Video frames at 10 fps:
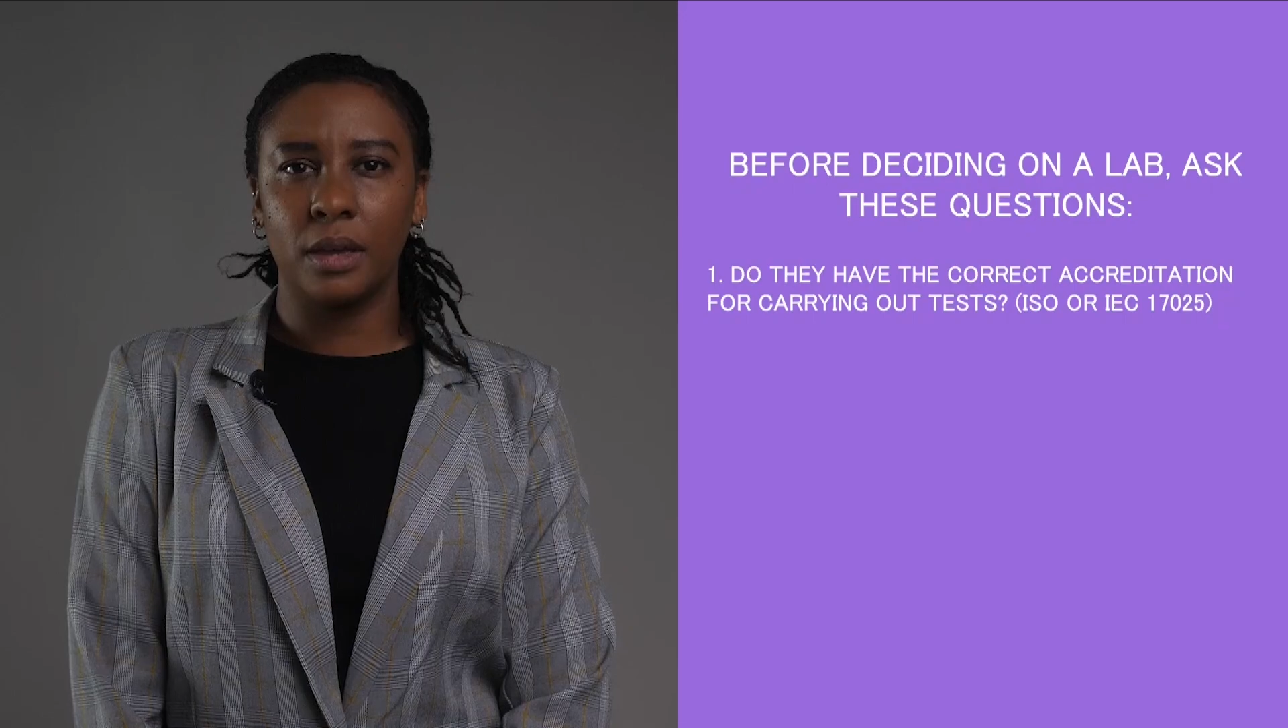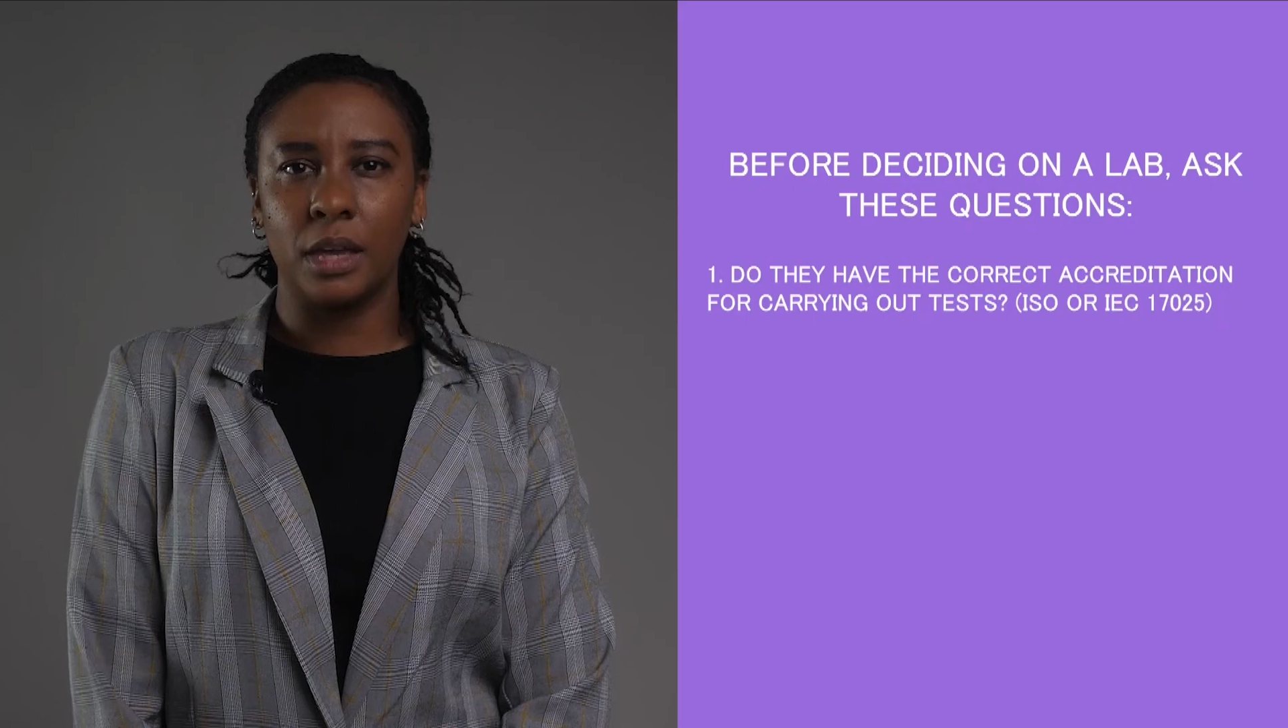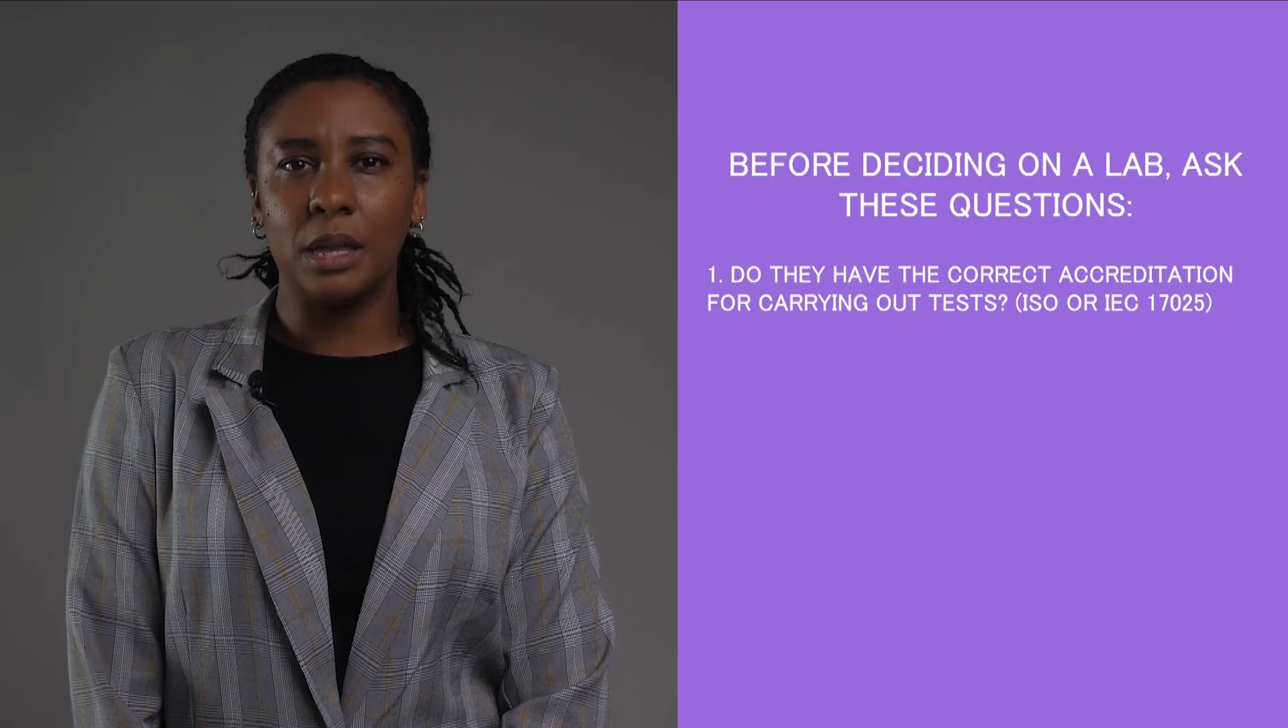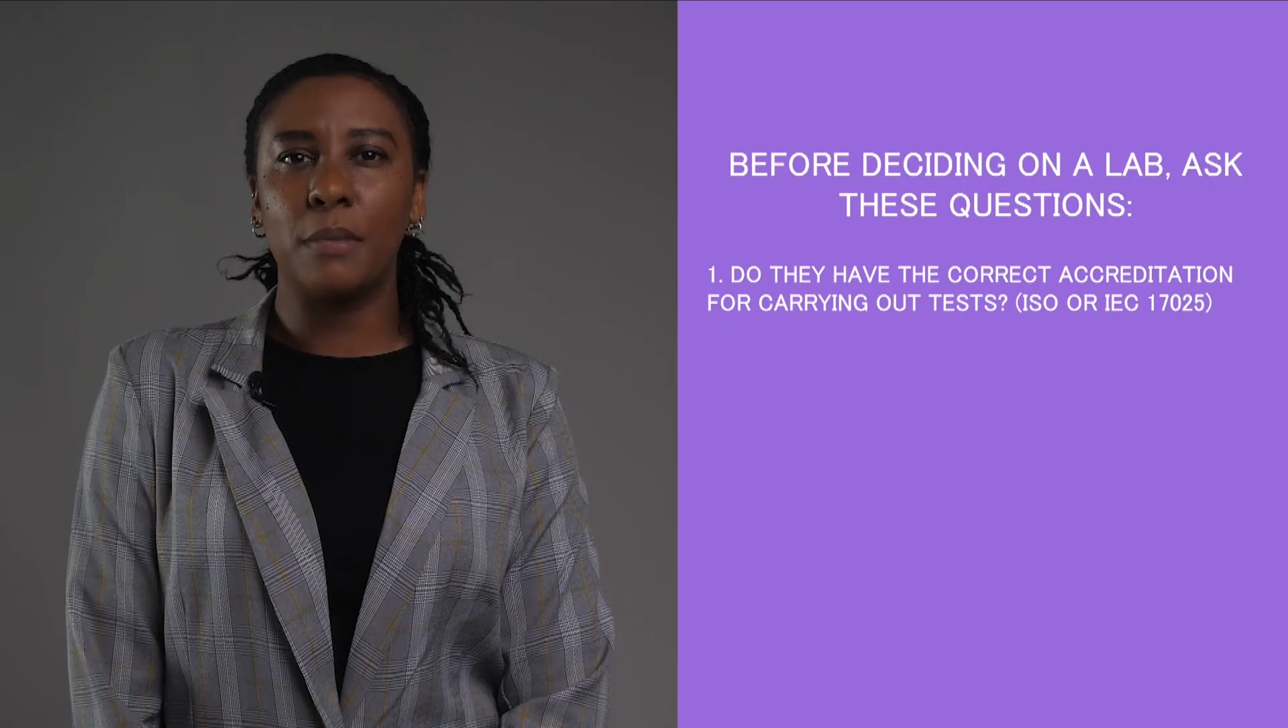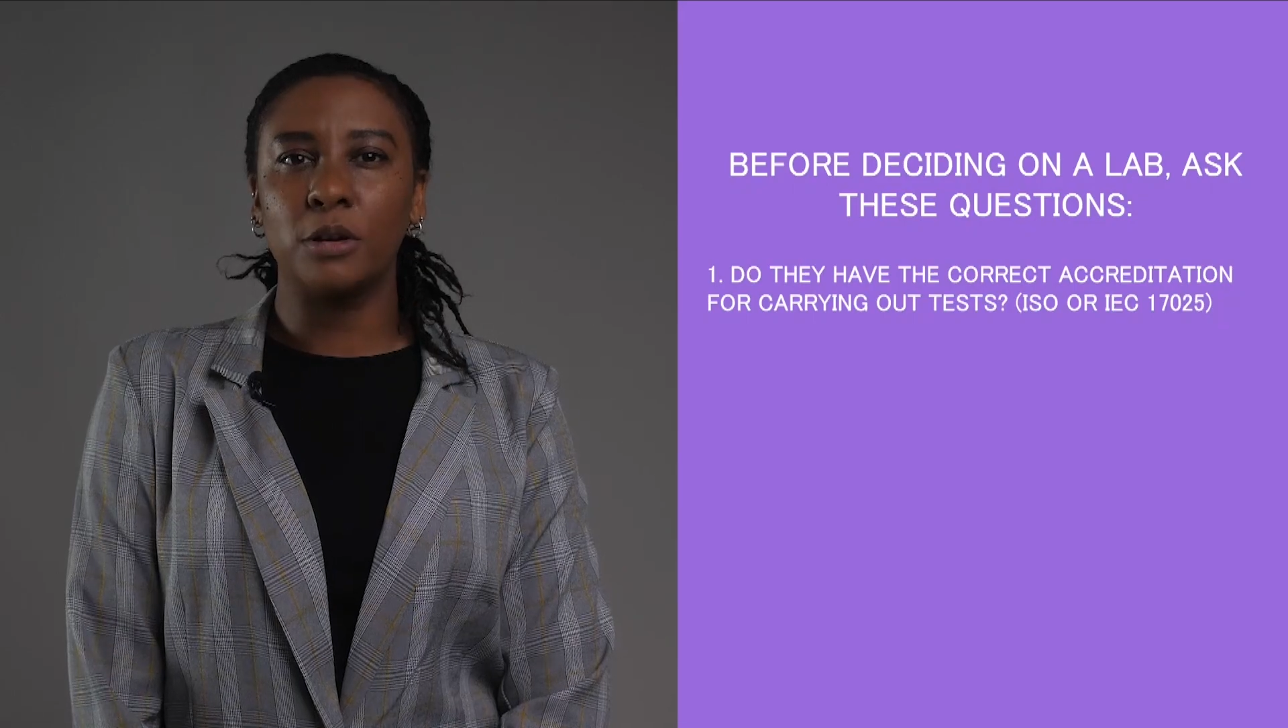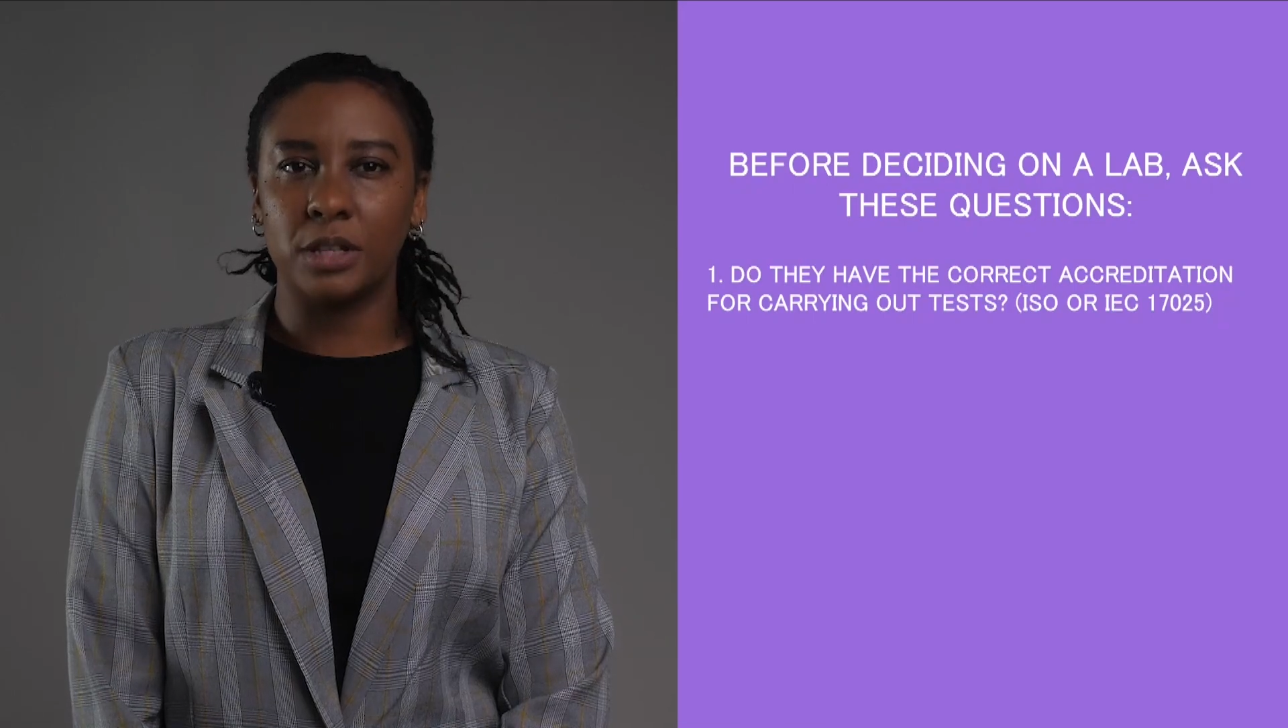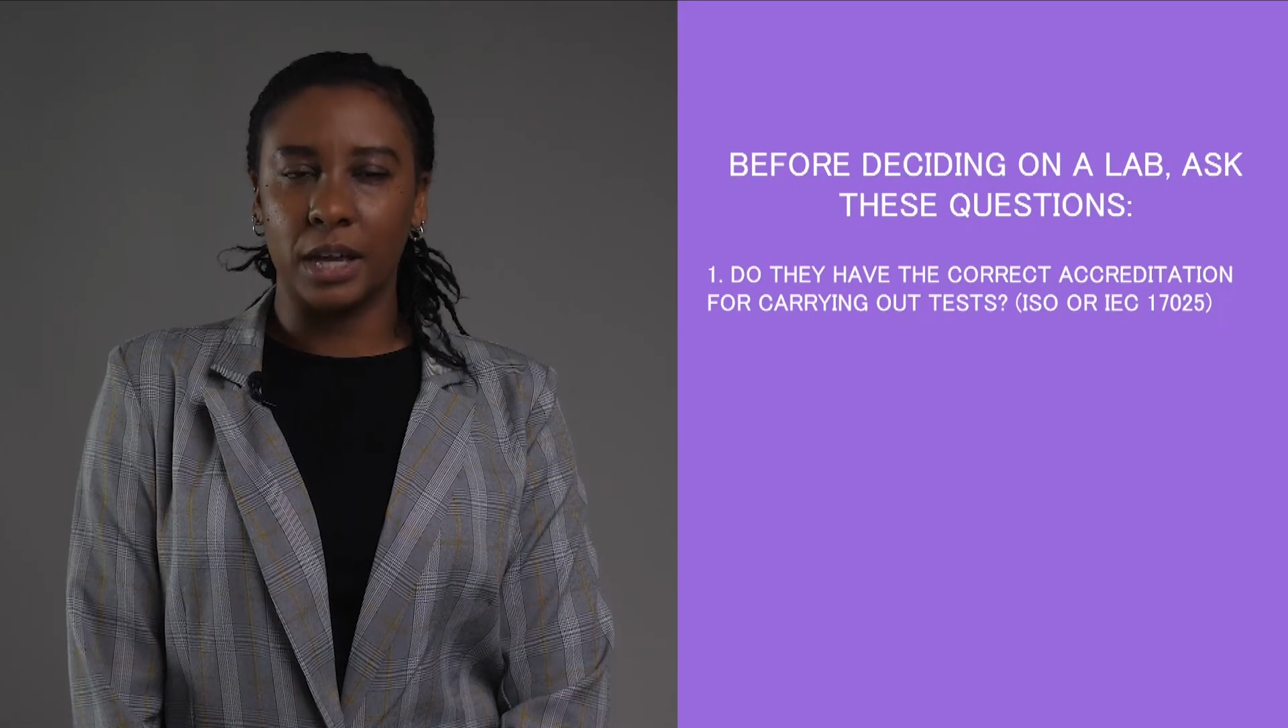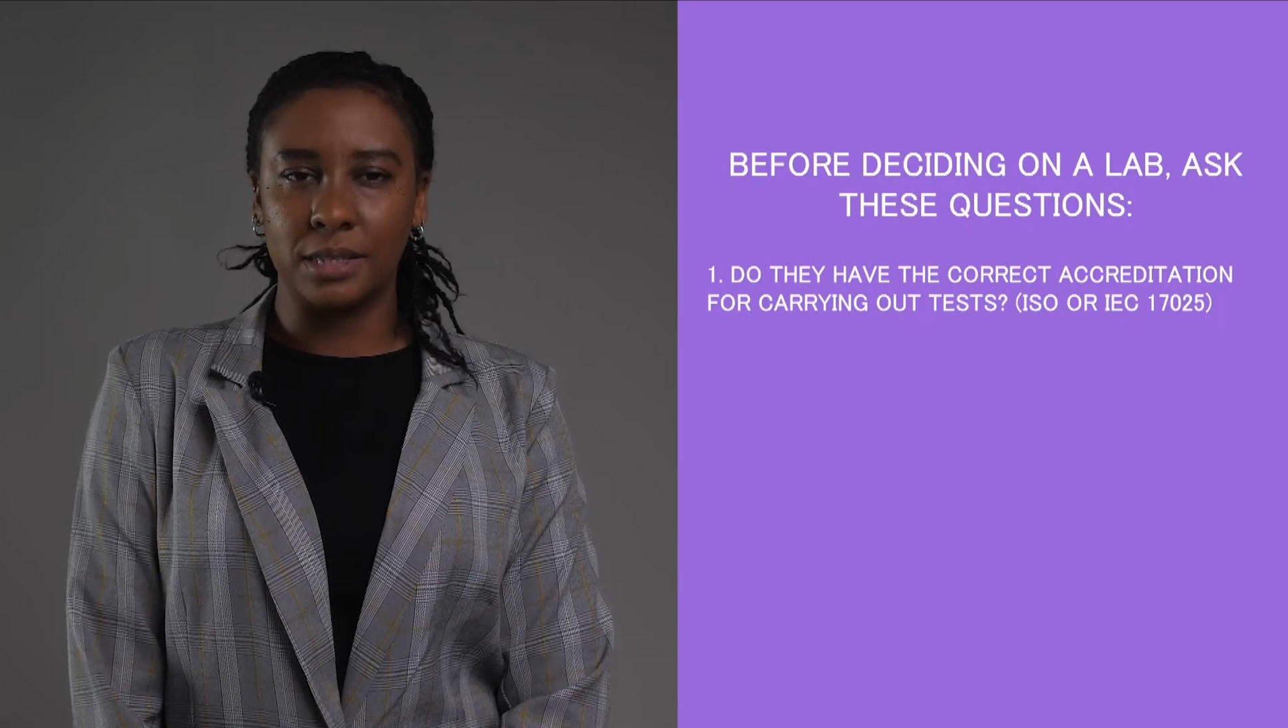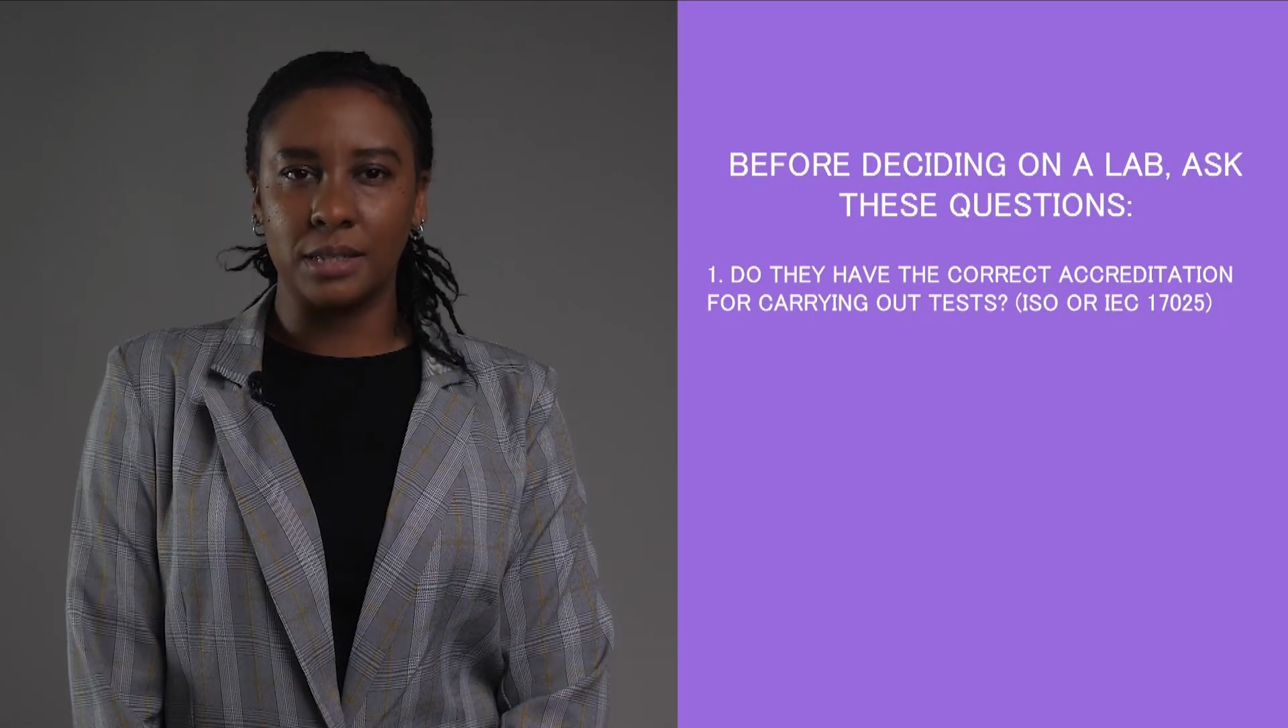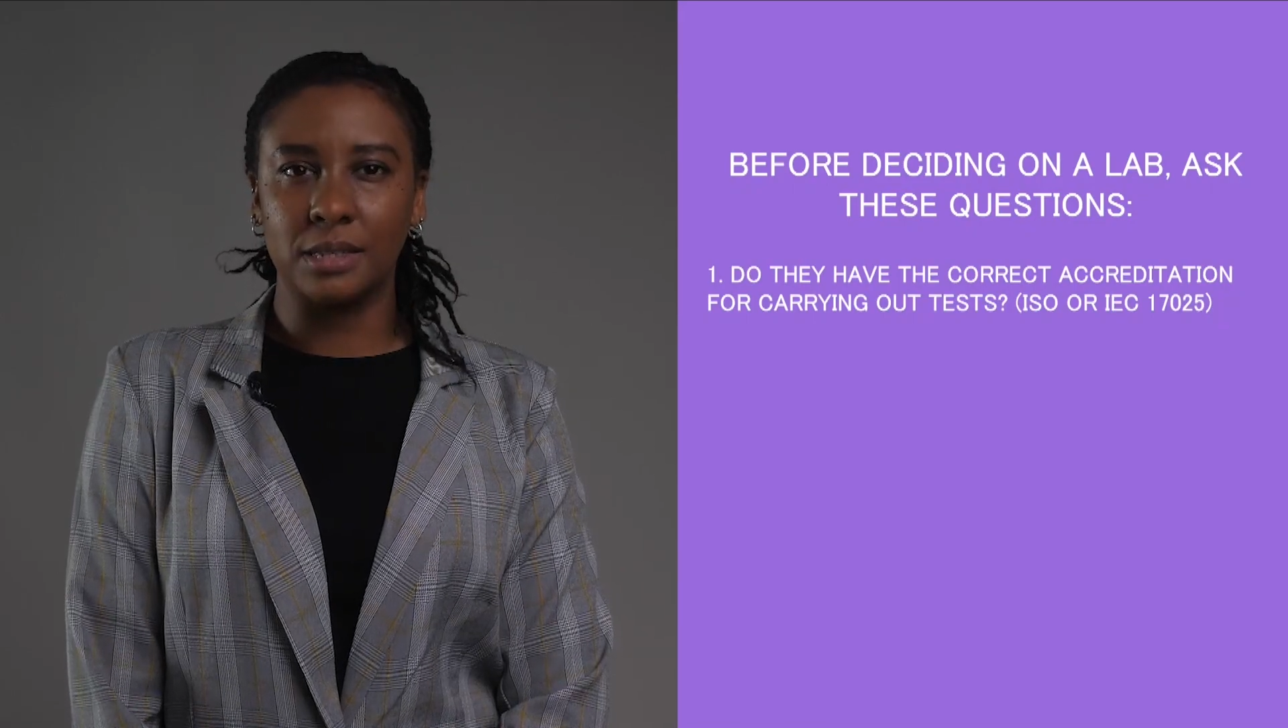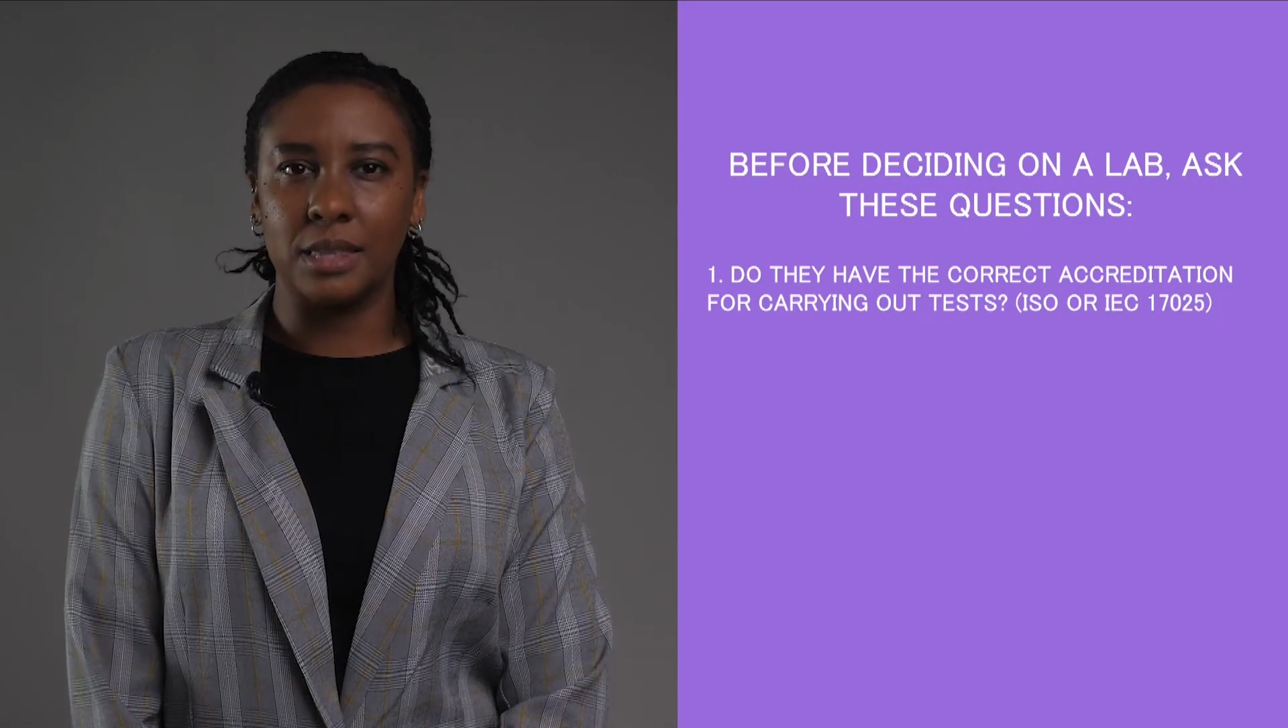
In most cases,